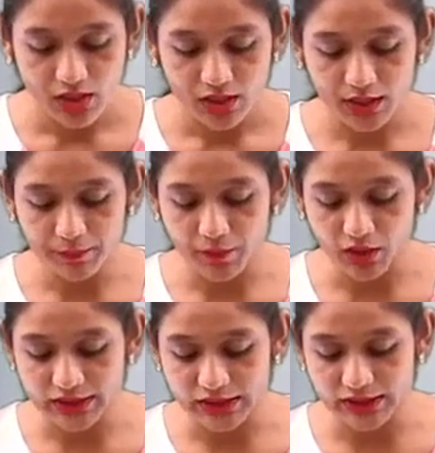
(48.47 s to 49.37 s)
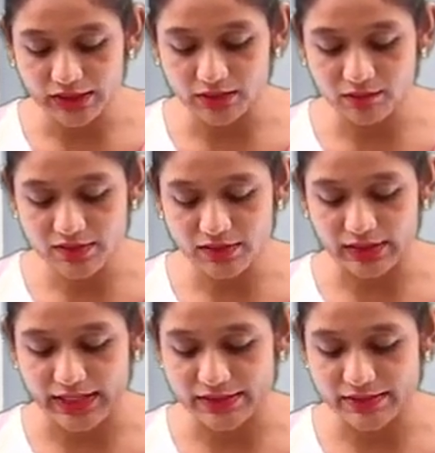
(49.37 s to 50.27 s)
Important terms
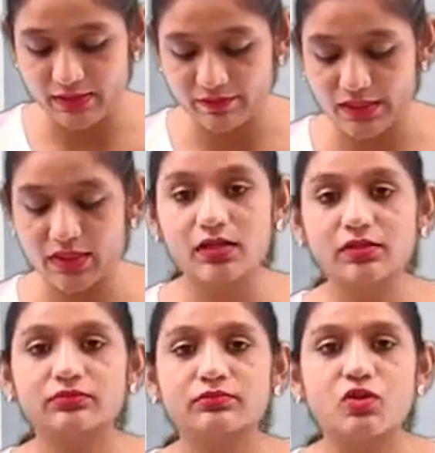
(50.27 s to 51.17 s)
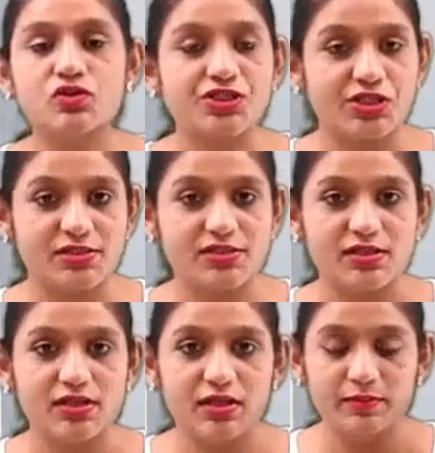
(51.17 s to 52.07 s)
connected with the motions,
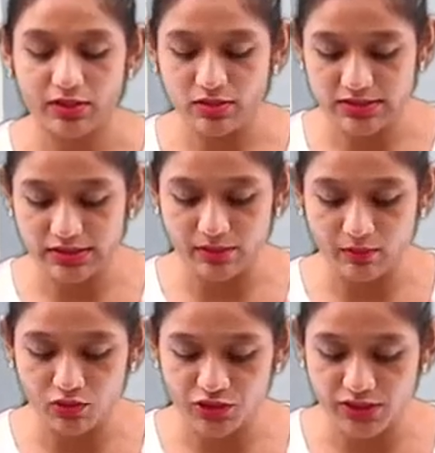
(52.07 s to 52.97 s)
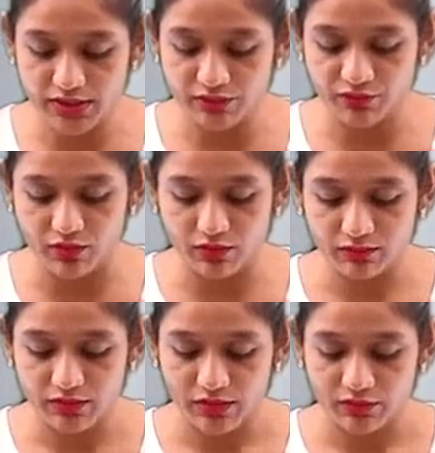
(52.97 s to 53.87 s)
because in the motionated form
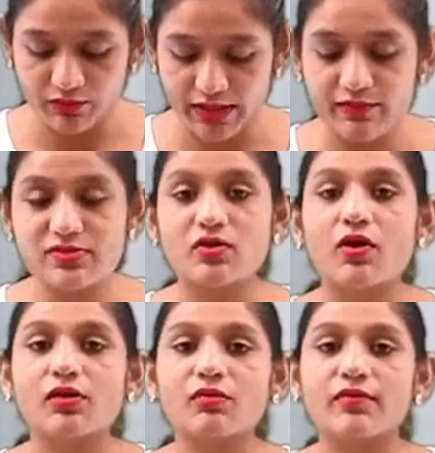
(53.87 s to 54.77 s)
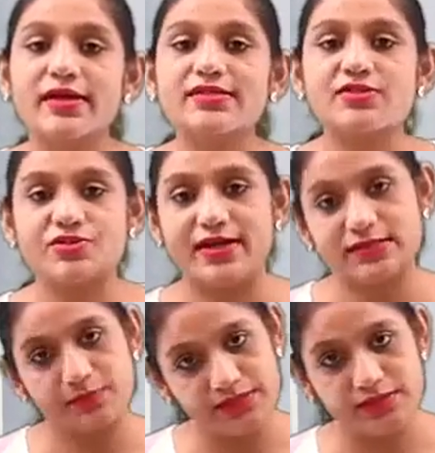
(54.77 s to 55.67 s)
waves always
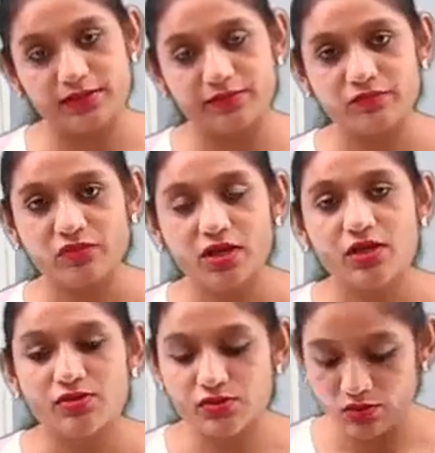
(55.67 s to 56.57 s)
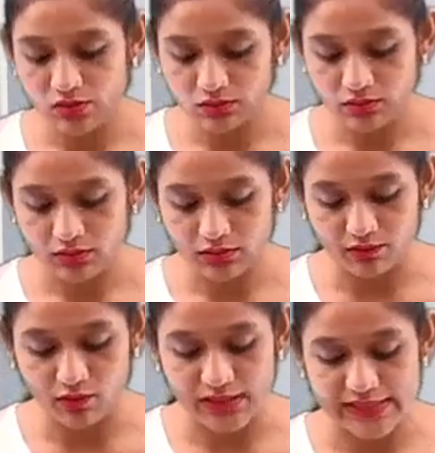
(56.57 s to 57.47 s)
transmitted. So
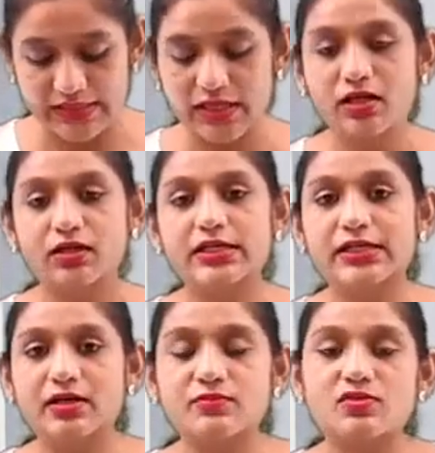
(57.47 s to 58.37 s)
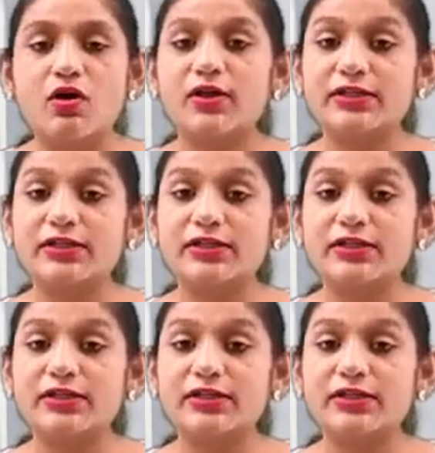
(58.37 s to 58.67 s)
what is the terms or the